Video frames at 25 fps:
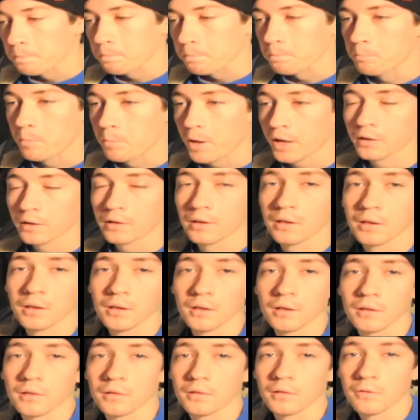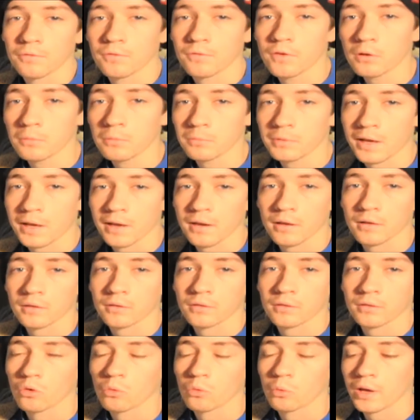Back in the film days,
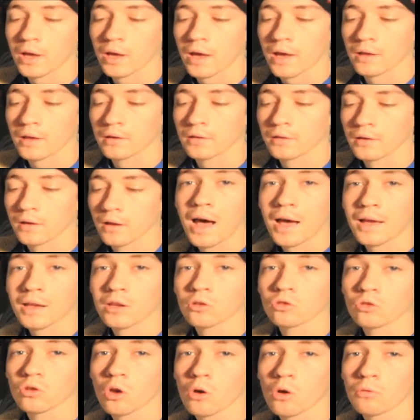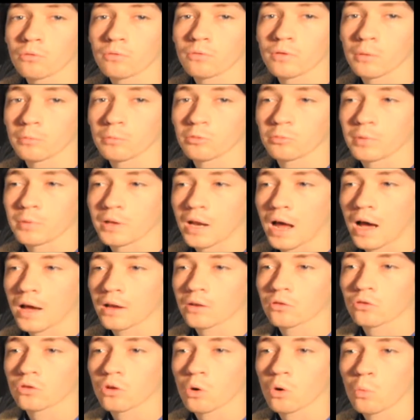we had ISO film speed,
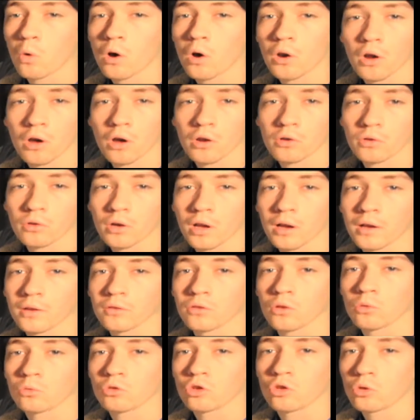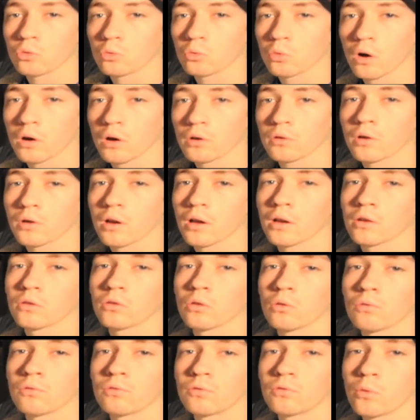ISO 100, ISO 200,
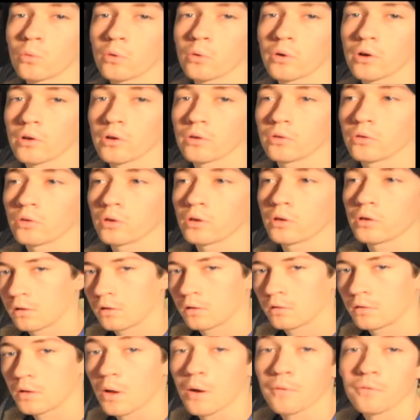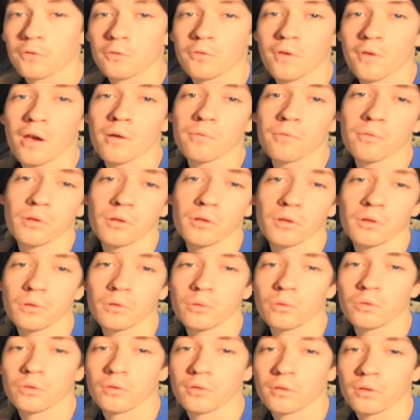ISO 400. Now, if you've ever
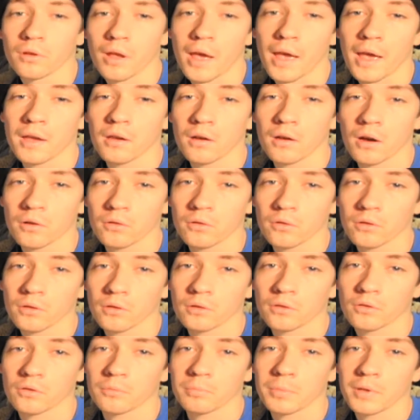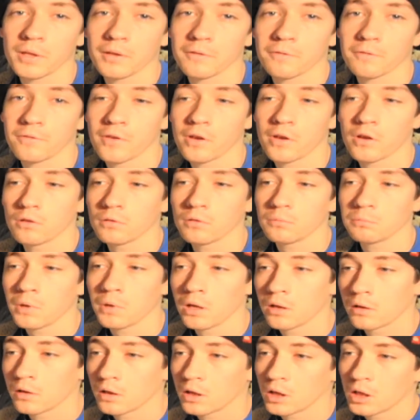used 800 speed film,
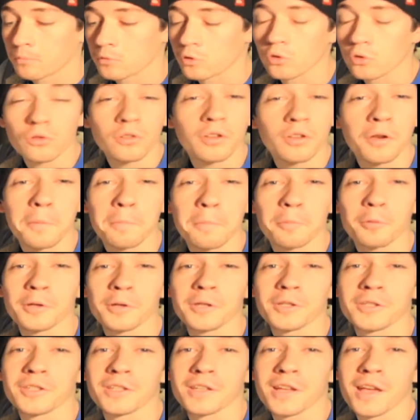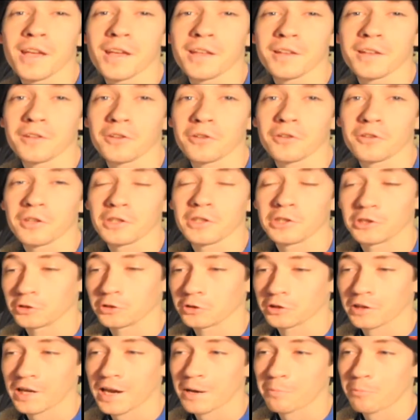you should appreciate your
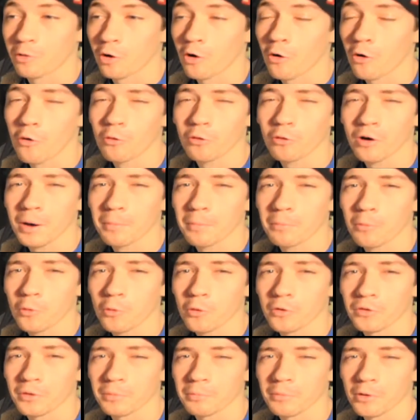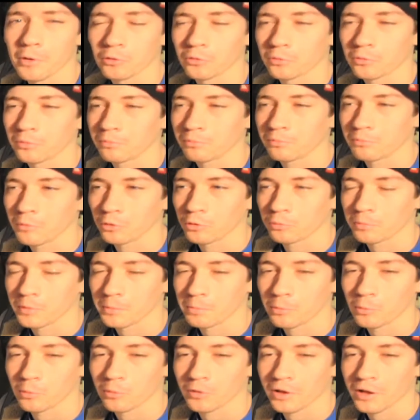digital camera a whole lot more than most
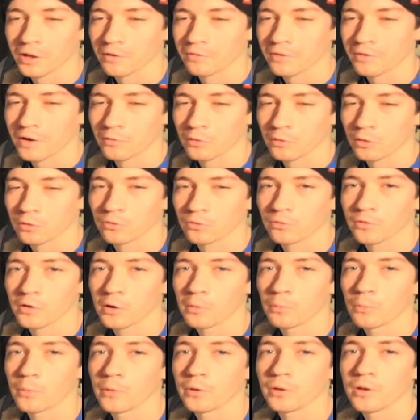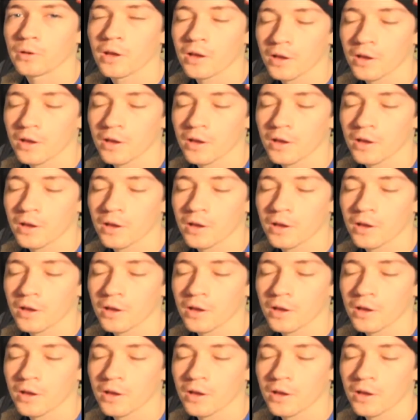people that have never used film would.